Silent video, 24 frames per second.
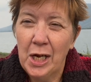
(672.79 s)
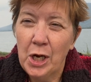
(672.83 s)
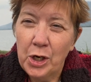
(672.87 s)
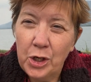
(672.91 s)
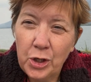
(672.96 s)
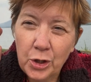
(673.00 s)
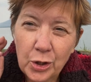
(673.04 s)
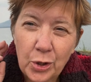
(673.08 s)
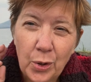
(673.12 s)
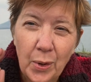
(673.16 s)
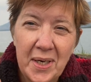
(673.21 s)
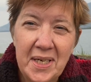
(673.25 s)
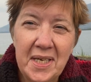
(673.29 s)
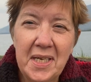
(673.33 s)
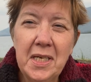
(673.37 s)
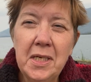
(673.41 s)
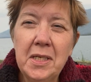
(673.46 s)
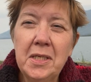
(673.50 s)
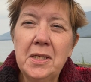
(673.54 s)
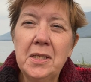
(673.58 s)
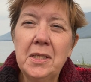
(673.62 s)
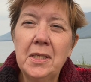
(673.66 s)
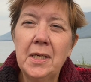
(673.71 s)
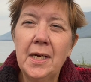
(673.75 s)
You're going
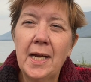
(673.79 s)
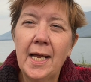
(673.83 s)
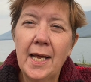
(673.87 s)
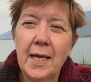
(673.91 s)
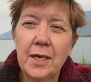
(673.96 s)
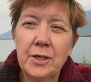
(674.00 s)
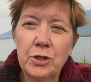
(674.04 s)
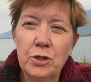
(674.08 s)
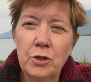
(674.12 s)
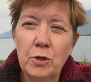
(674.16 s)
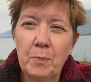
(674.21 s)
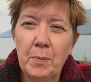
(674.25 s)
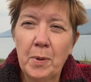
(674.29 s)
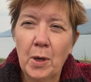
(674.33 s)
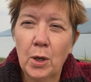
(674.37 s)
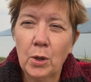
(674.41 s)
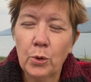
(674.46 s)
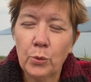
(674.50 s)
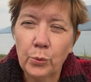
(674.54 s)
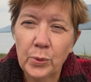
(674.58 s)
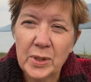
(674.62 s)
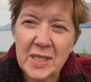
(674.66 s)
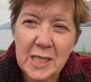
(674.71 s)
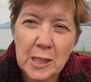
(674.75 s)
into the national park.
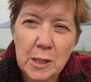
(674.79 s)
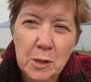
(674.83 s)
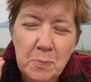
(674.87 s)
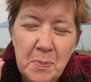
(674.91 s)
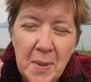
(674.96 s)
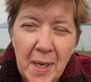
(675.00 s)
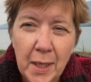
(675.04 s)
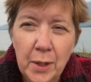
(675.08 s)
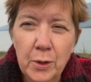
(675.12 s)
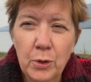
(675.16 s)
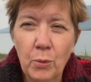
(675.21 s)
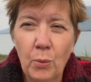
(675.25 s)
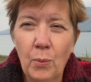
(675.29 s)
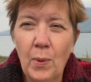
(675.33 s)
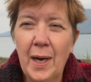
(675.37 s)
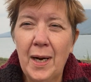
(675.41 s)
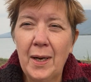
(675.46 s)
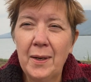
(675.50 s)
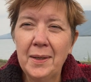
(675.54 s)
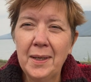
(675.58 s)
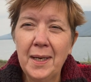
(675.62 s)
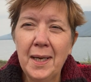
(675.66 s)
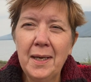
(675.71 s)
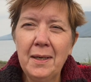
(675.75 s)
Respect the
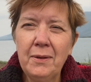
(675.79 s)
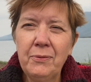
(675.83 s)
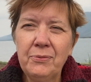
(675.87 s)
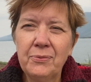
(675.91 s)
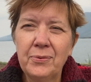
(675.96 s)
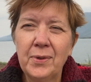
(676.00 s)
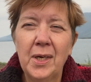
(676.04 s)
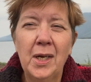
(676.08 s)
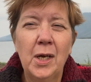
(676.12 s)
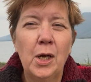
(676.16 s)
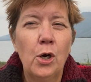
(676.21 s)
wildlife.